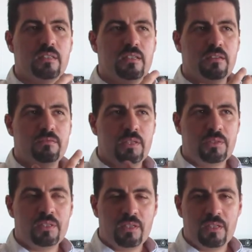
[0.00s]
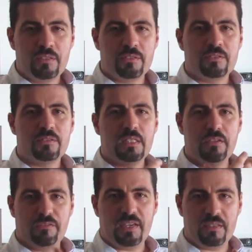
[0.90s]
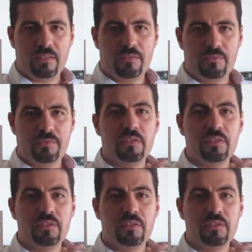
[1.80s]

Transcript: a very nice, effective,